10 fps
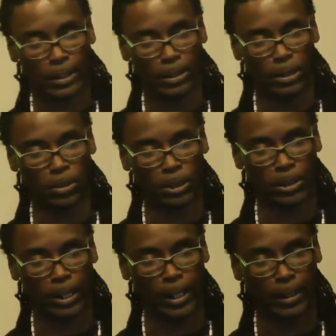you know,
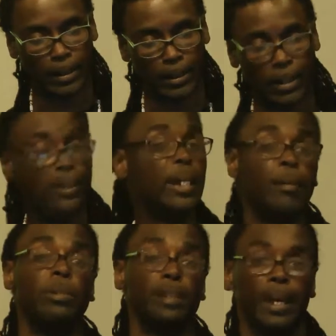just like
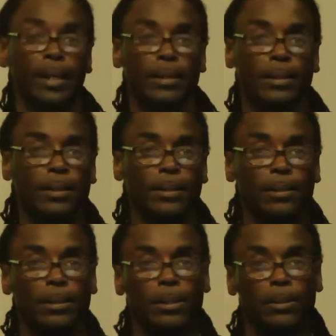content with that, or
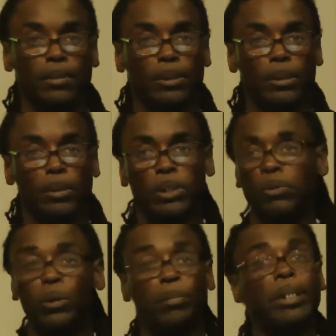you know,
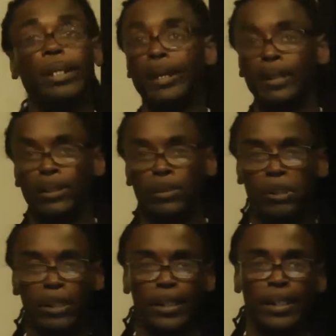just want to be there. You know what
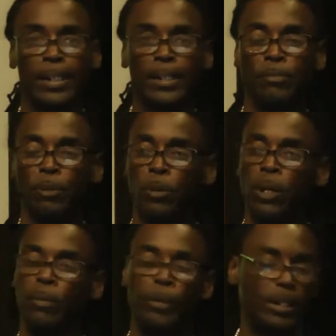I mean? For
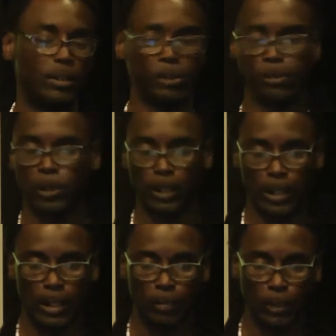whatever reasons,
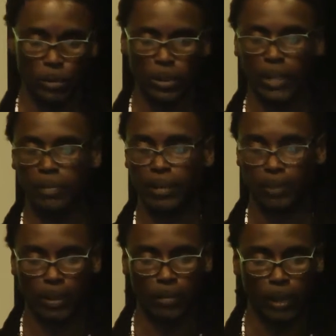what individuals there,
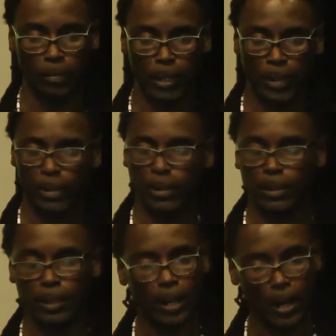I've met
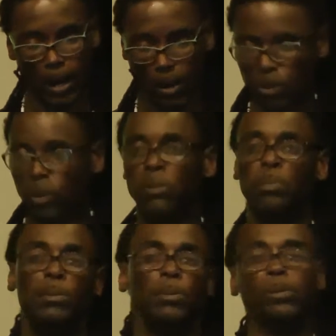all sorts
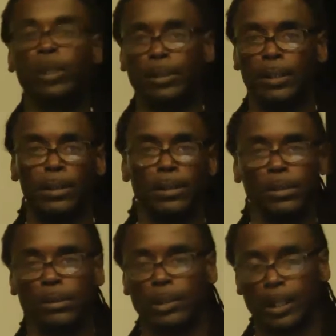of people that's in the
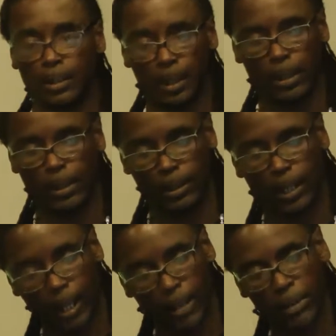circumstances
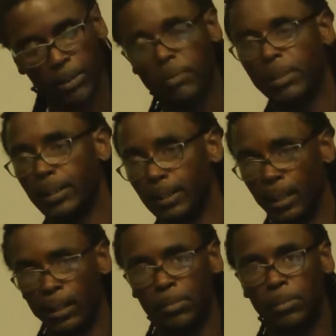under the circumstances
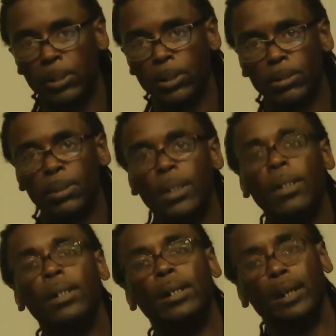they're under because
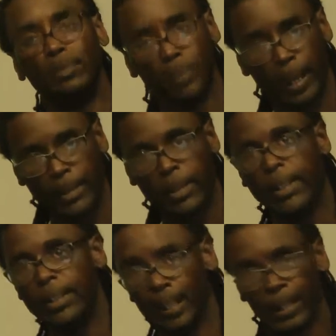of things that
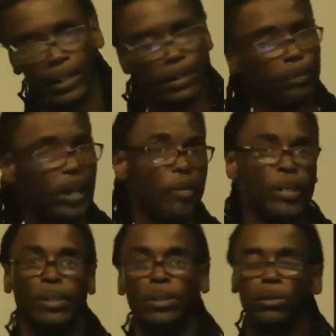they did, and it
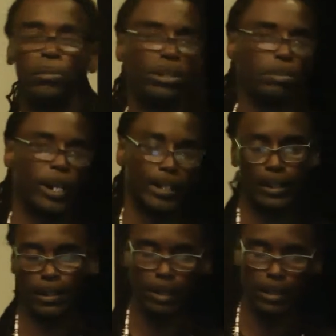varies. And you'll be surprised
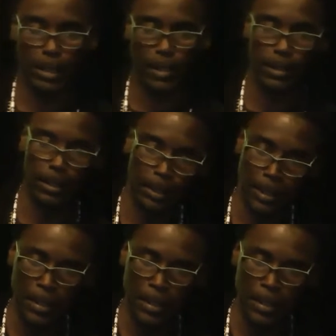at some of the things that